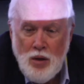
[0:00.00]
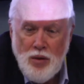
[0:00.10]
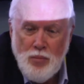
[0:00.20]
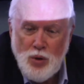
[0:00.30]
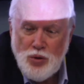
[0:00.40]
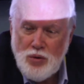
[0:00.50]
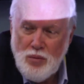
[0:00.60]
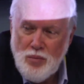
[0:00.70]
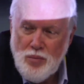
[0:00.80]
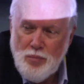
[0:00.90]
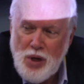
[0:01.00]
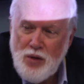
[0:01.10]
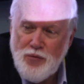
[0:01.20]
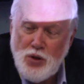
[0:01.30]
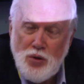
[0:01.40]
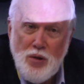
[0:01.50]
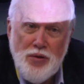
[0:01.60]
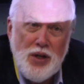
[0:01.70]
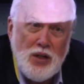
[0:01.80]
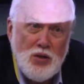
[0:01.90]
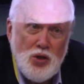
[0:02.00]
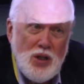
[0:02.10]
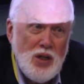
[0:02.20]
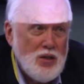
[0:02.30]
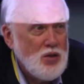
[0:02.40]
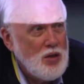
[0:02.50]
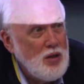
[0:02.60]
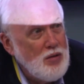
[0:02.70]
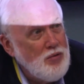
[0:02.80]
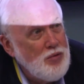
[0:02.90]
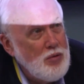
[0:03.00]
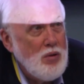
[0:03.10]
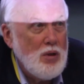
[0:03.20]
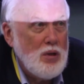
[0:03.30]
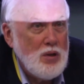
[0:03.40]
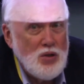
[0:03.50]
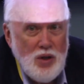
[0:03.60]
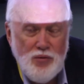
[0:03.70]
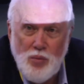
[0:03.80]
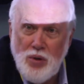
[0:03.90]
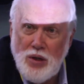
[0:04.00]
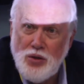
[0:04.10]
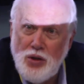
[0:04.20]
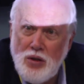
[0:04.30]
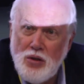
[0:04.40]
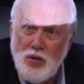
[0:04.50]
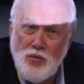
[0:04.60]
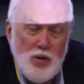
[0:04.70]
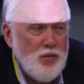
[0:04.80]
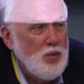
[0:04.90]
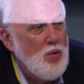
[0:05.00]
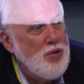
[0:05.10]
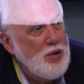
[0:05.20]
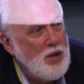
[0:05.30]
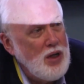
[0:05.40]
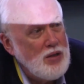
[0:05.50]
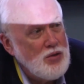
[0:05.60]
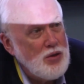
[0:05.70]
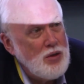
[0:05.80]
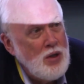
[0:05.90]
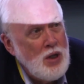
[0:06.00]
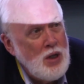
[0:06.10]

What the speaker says: the most beneficial thing she has done through the 7+ years of living with her cancer